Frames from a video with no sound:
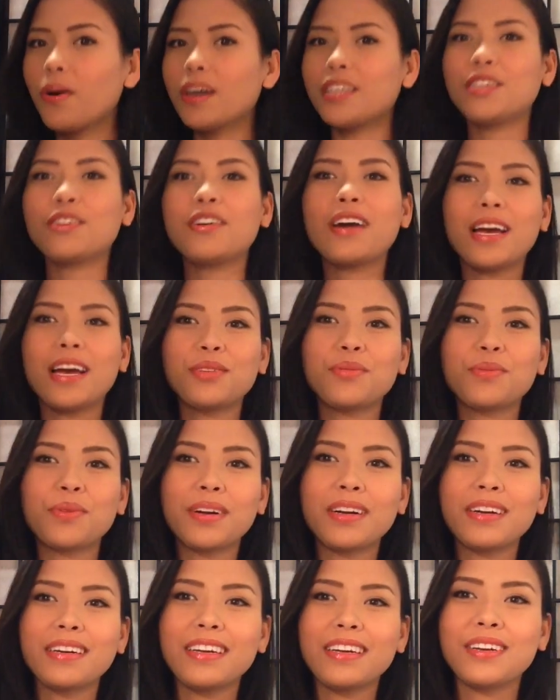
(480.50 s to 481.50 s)
What you guys
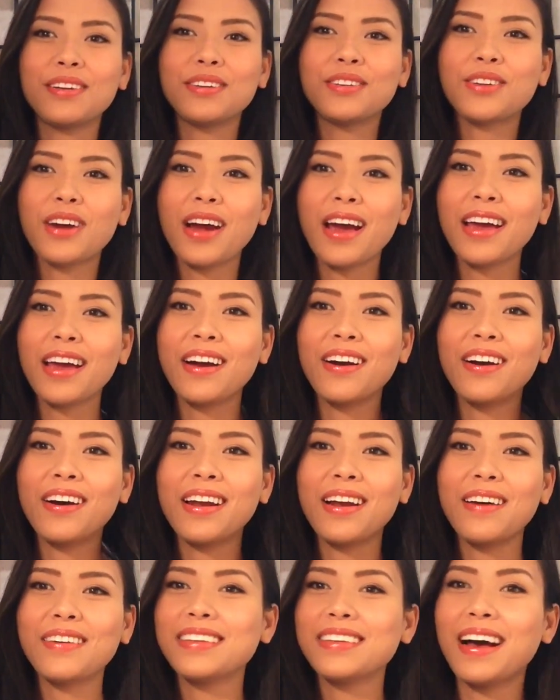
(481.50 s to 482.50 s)
were, trying
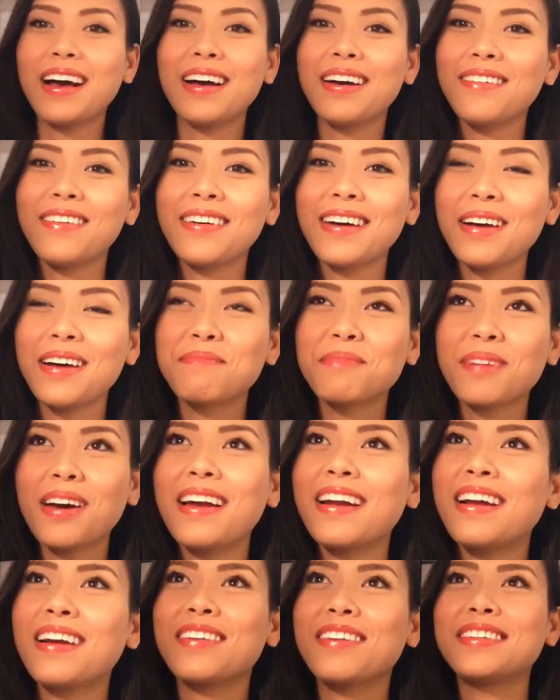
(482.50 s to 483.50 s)
on, I'm
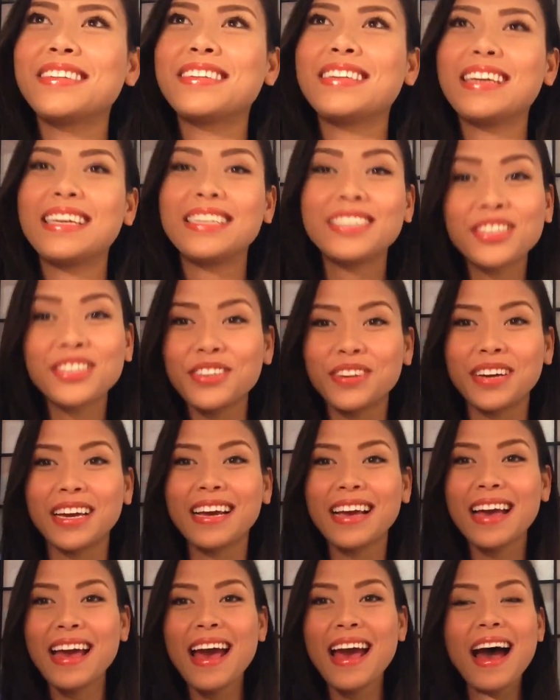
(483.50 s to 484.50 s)
kind of like
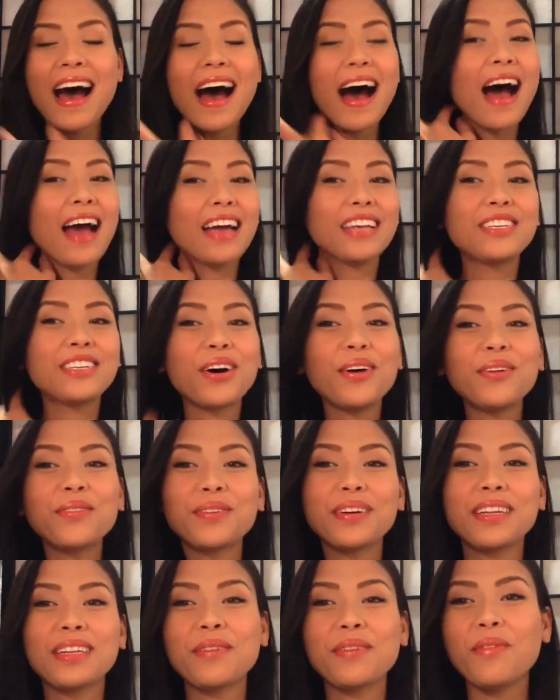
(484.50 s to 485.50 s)
intrigued. I
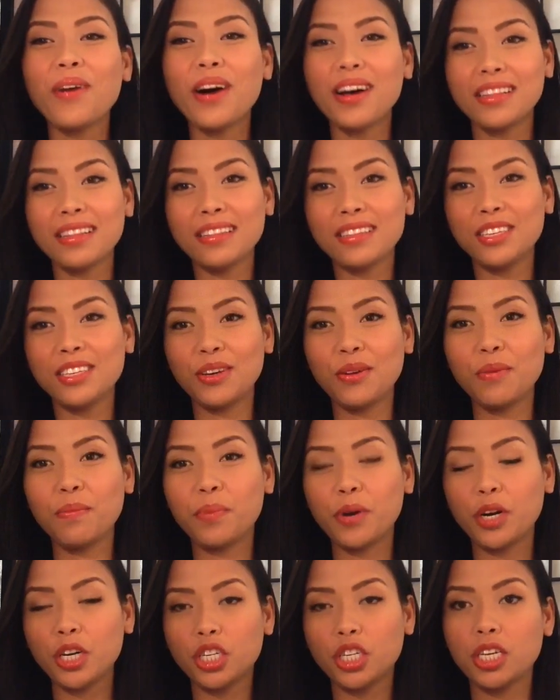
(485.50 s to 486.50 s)
don't really want to
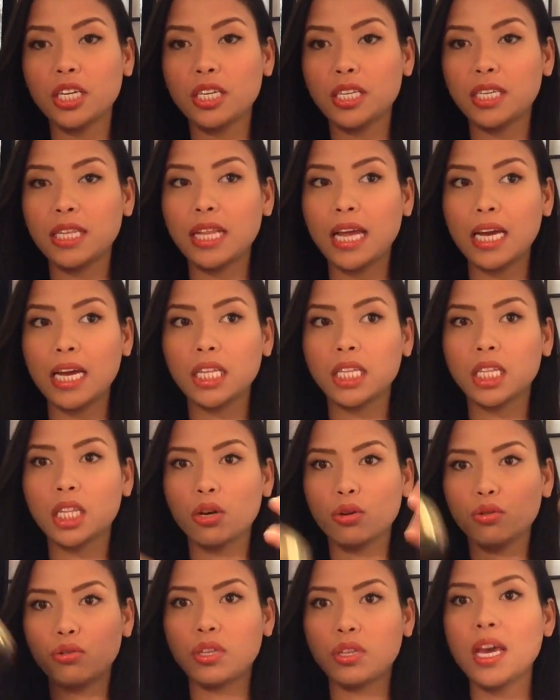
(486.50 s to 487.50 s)
purchase like
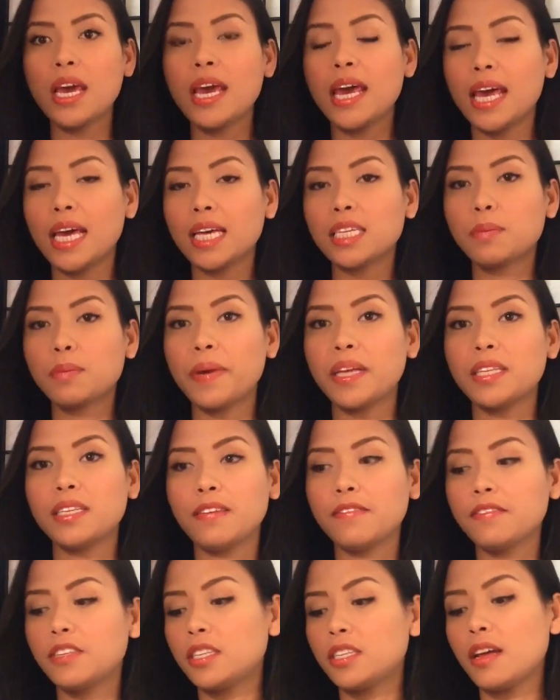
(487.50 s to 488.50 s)
those
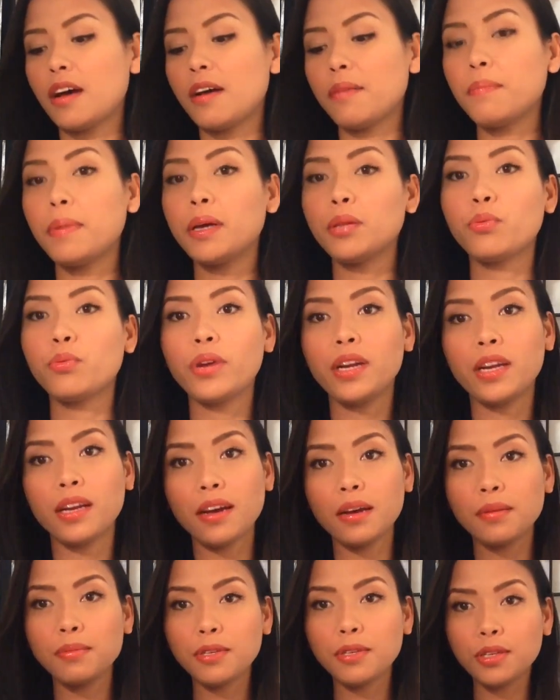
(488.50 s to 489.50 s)
expensive stuff, but when it
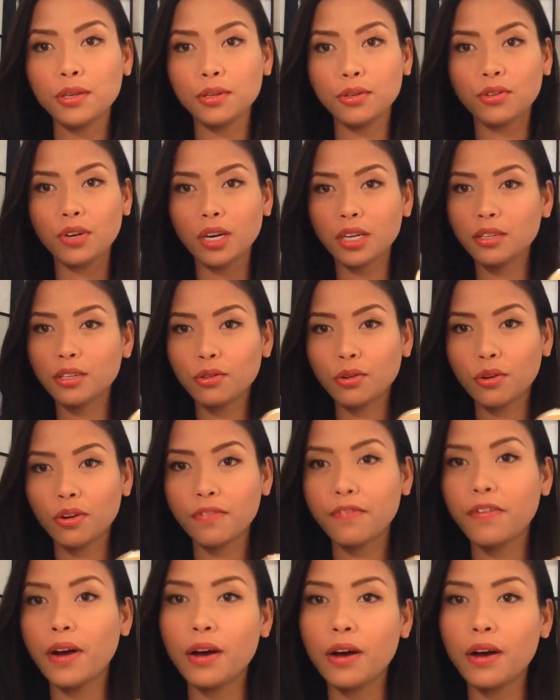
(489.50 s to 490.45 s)
comes to drugstore